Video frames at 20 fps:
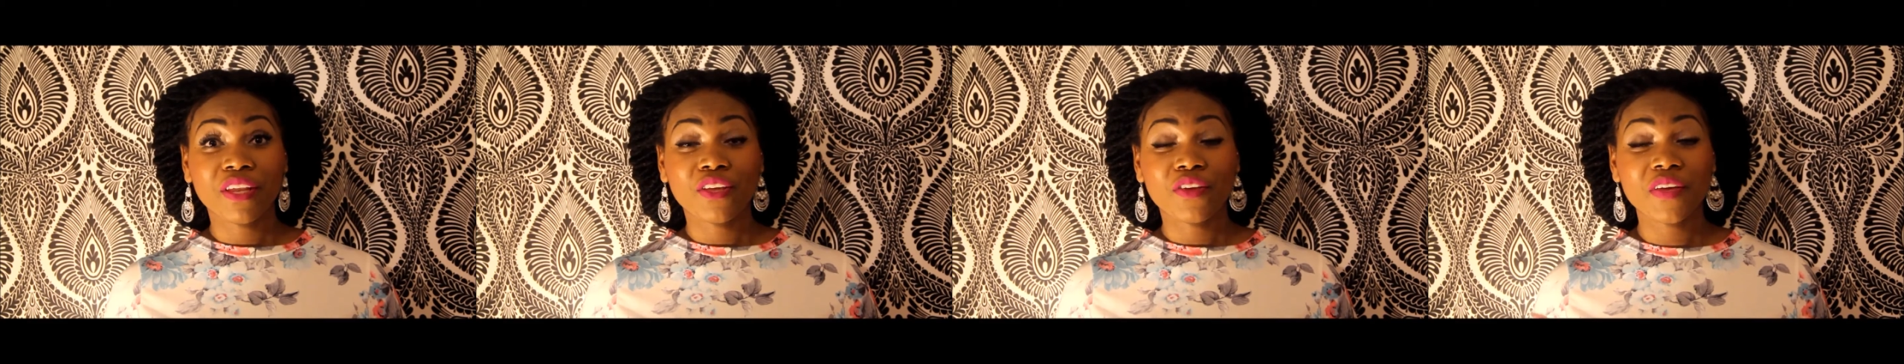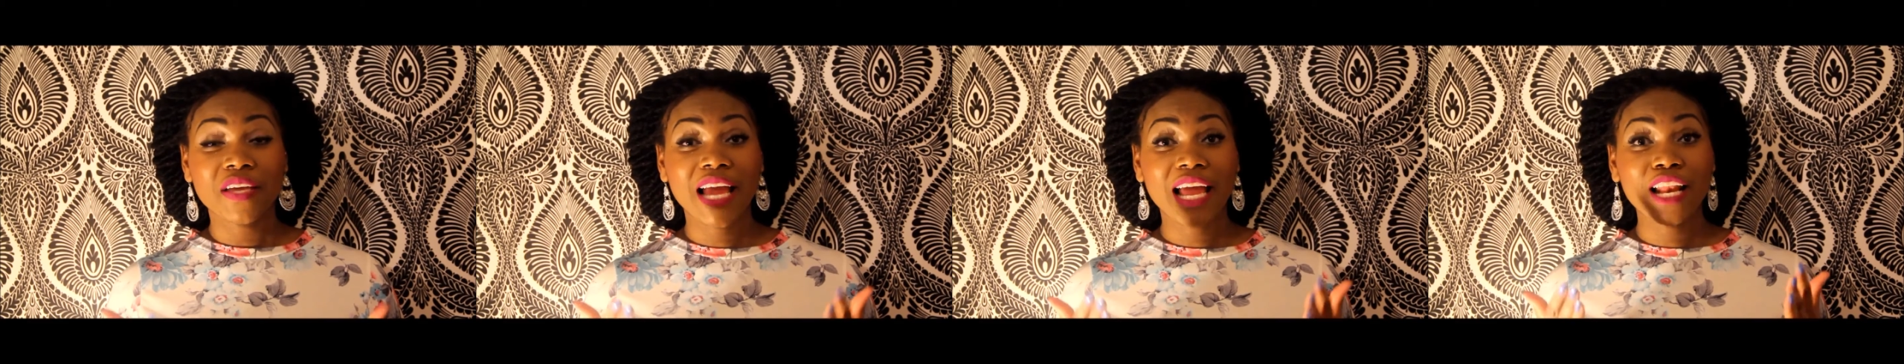
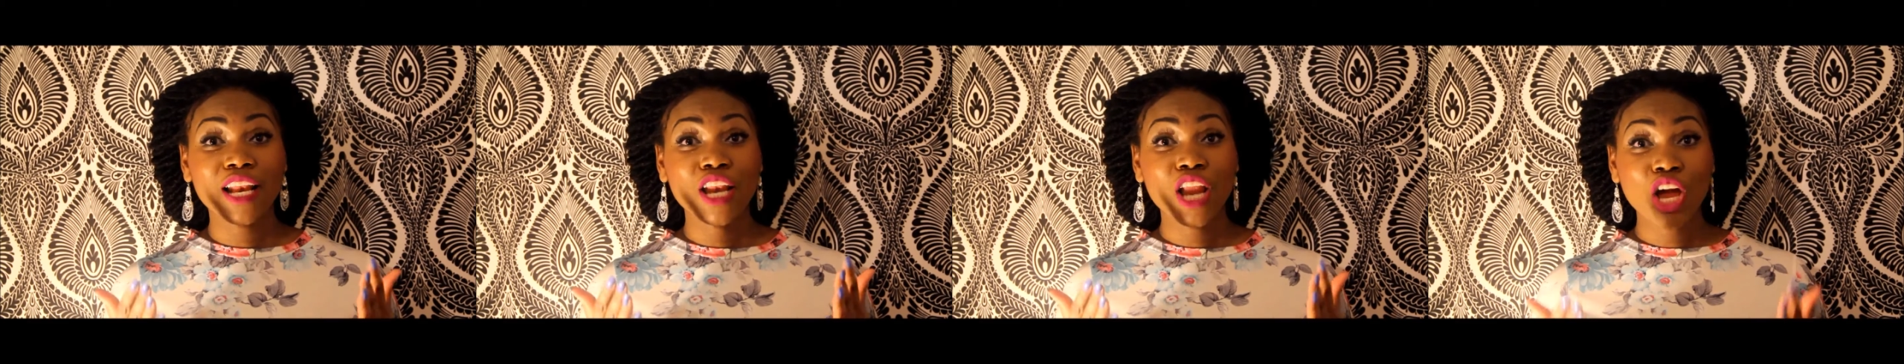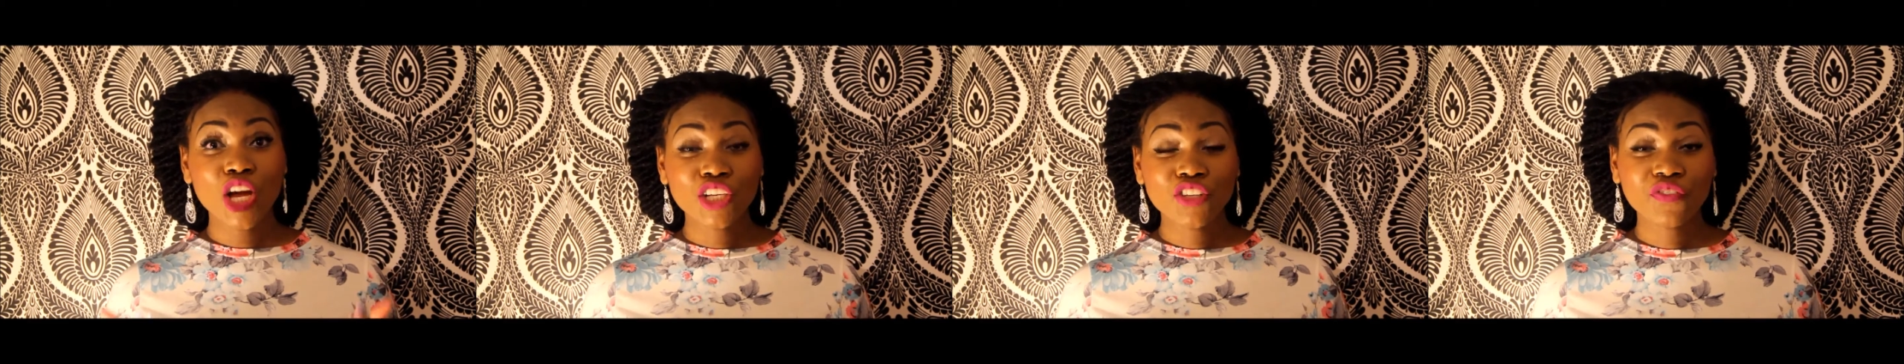You get
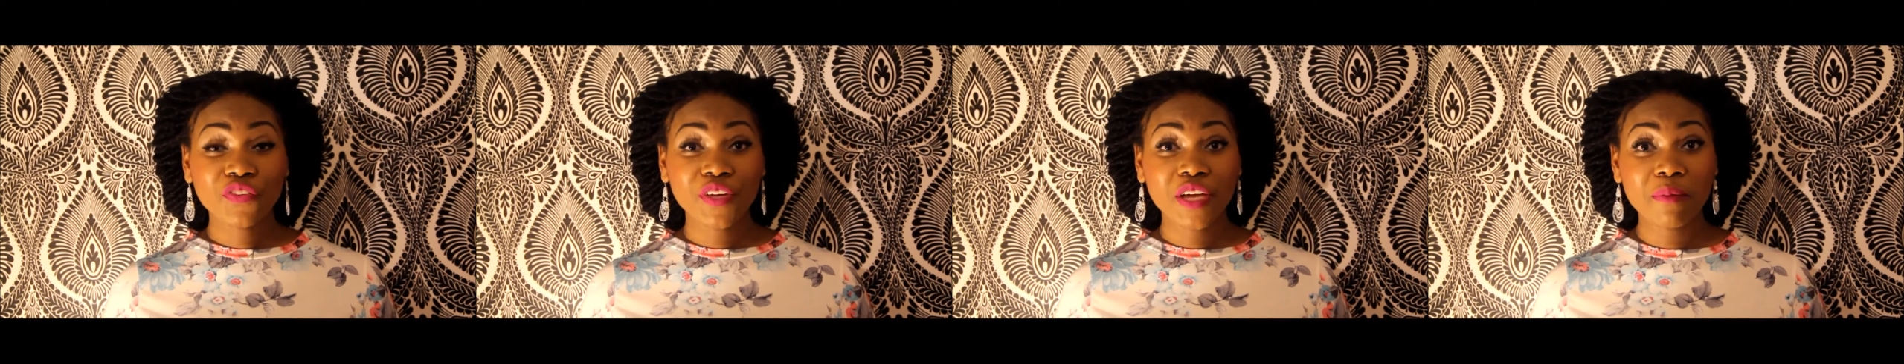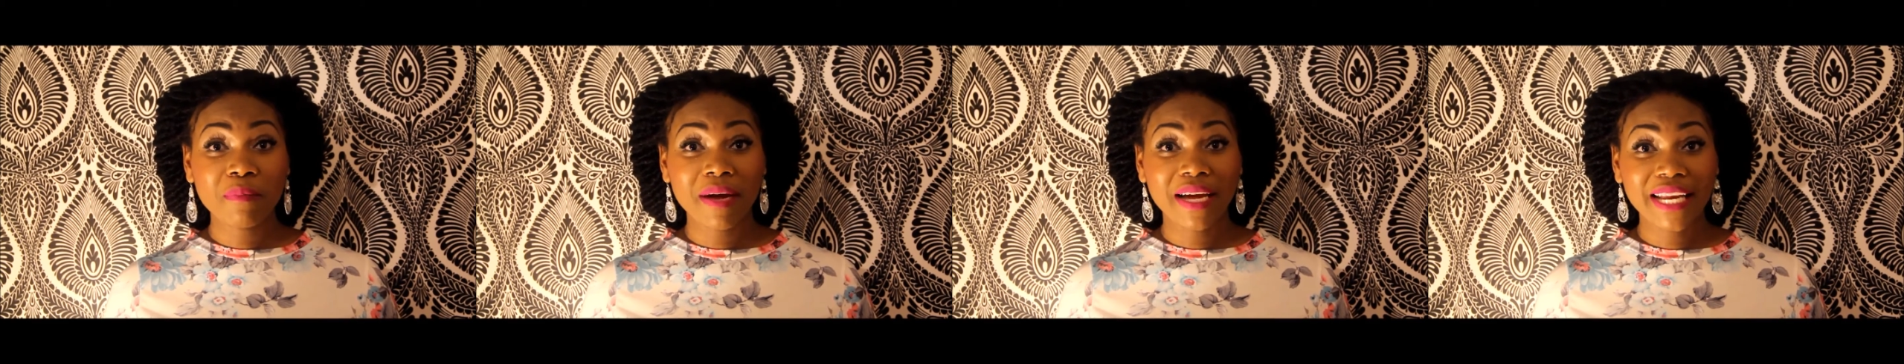loads for
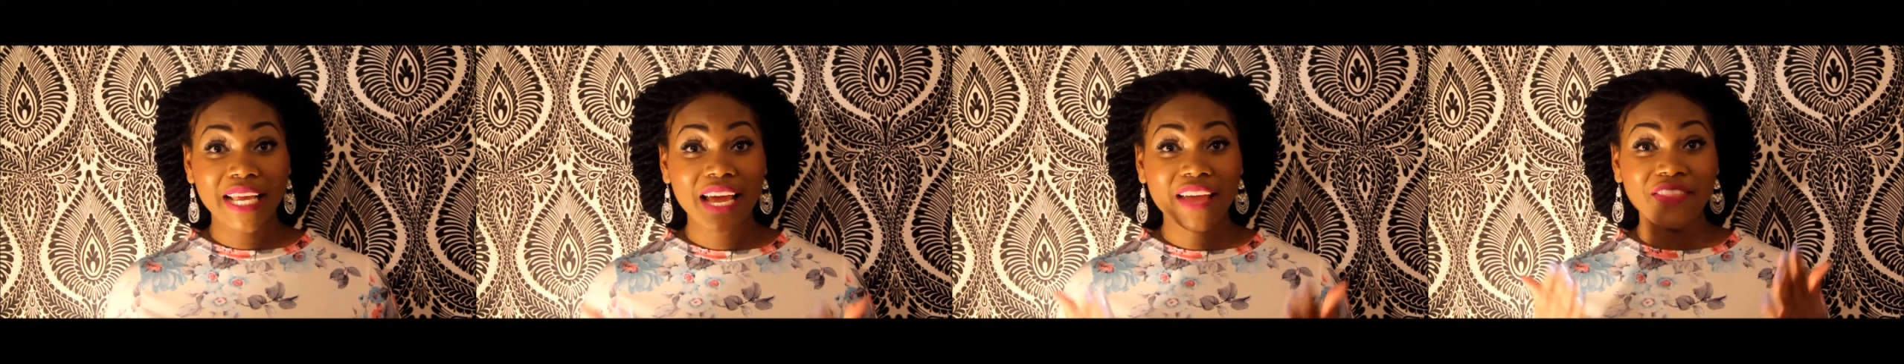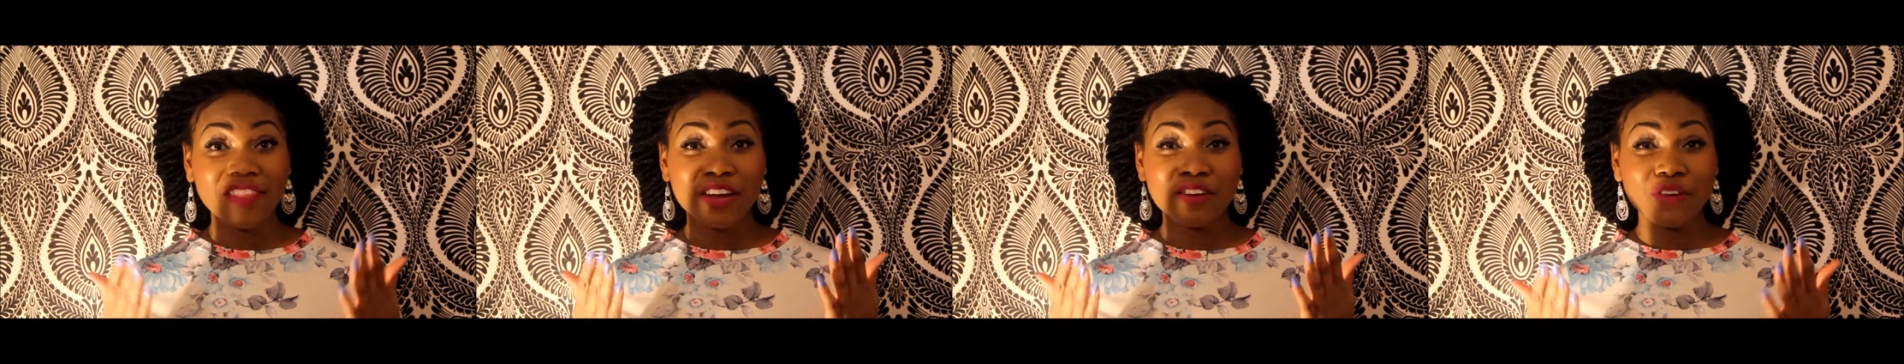your money
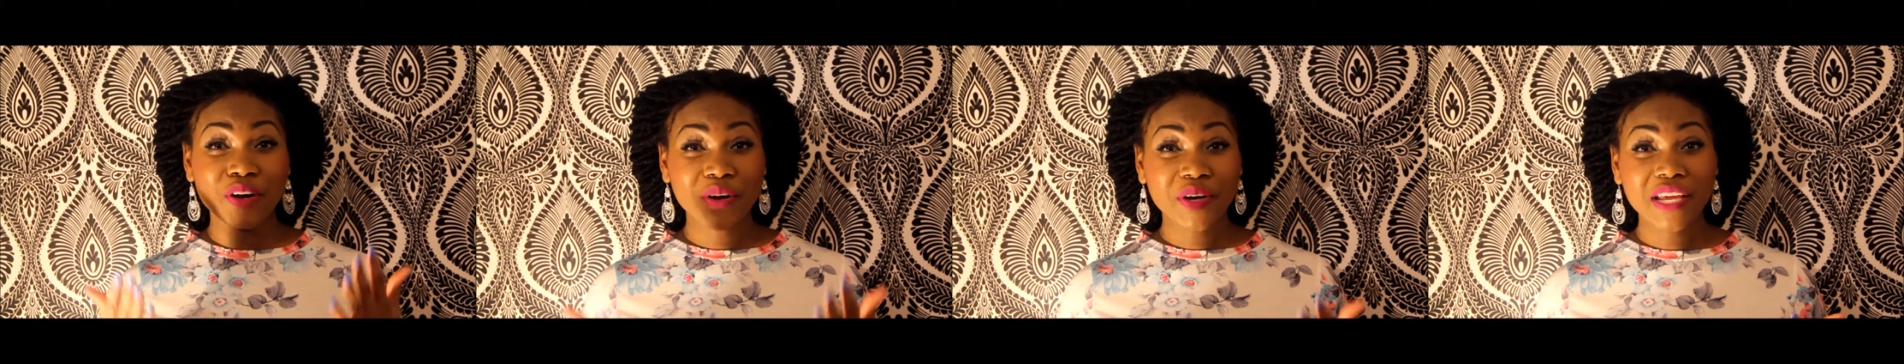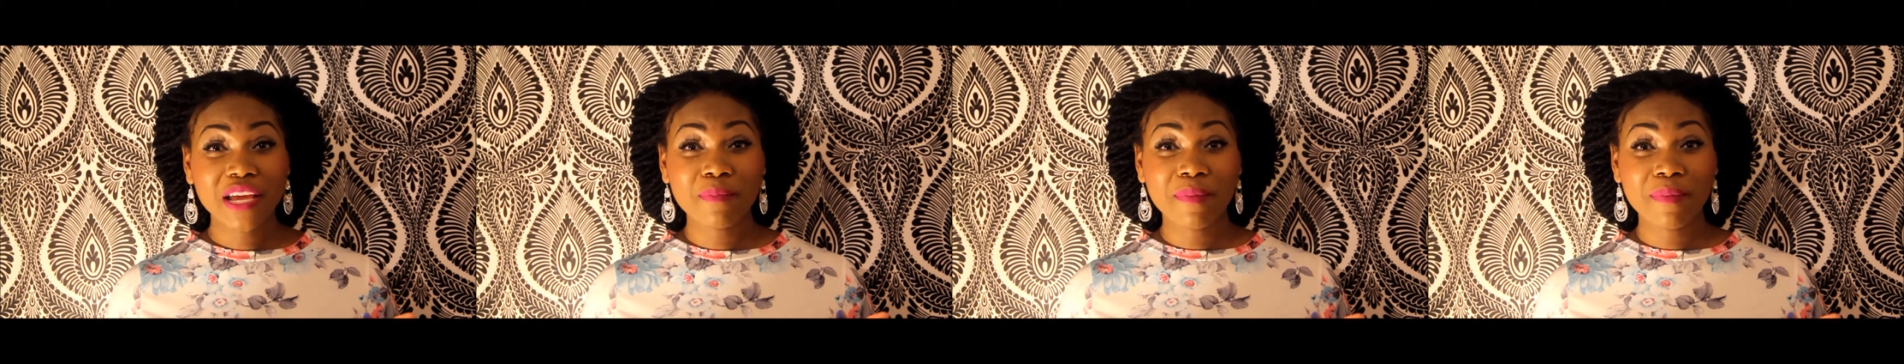and they're only